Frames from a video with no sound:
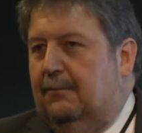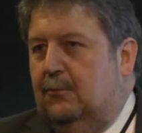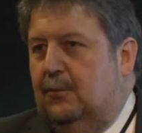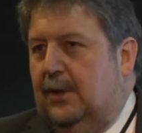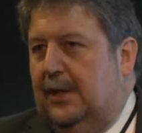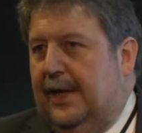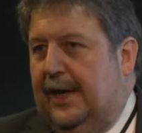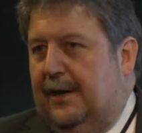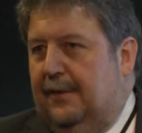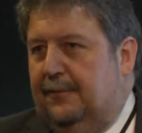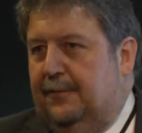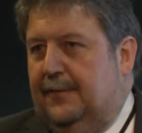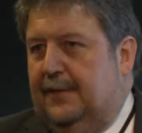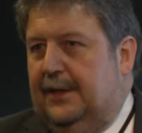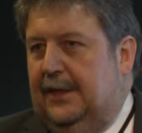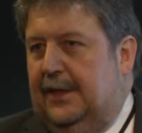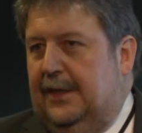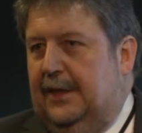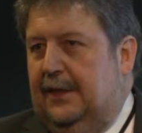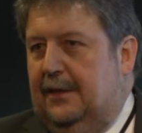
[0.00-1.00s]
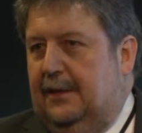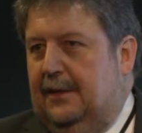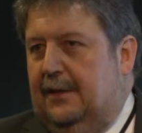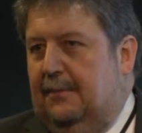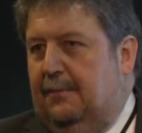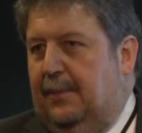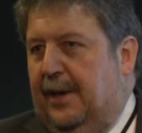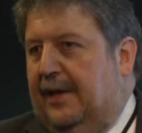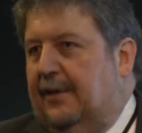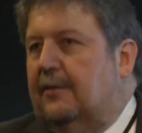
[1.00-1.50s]
will have the
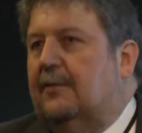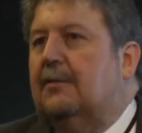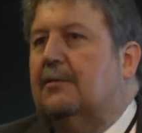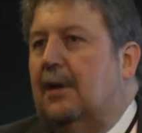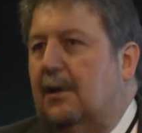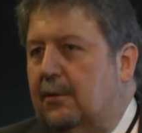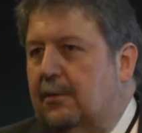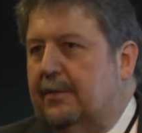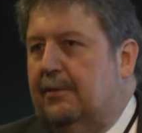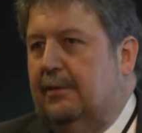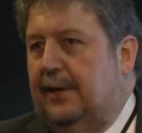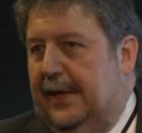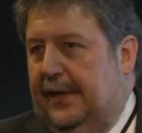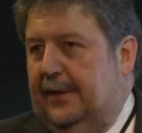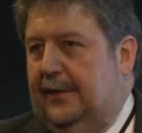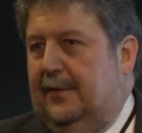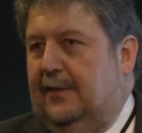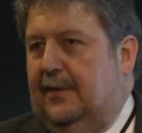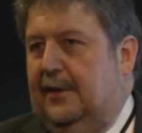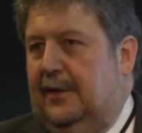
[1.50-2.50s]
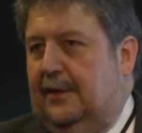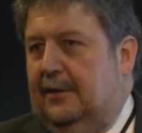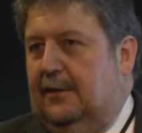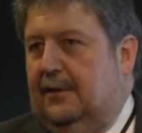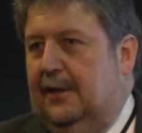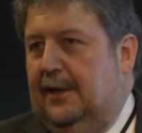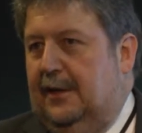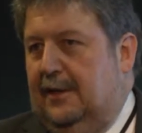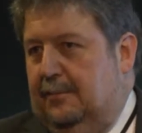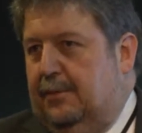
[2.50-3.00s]
best growth rates
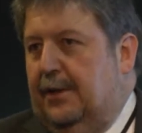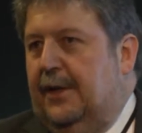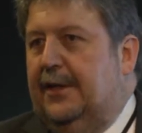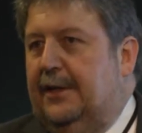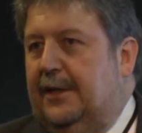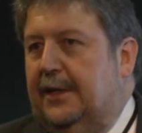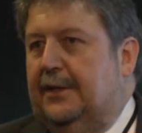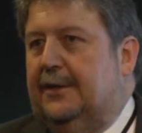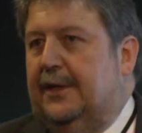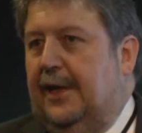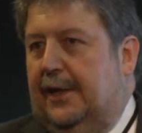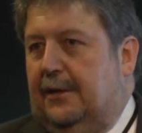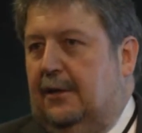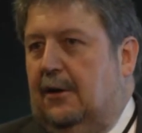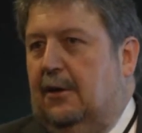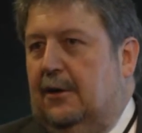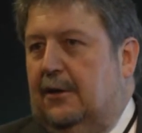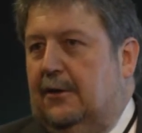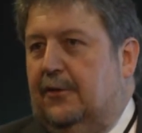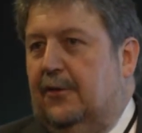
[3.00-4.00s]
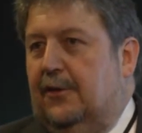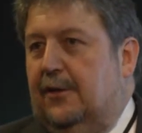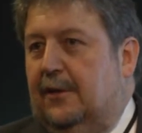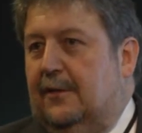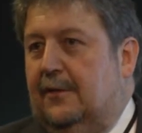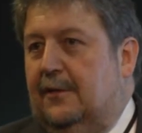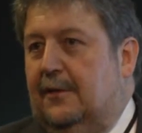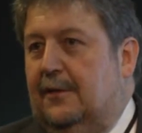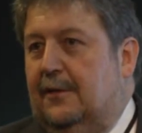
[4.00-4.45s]
in the printing technologies.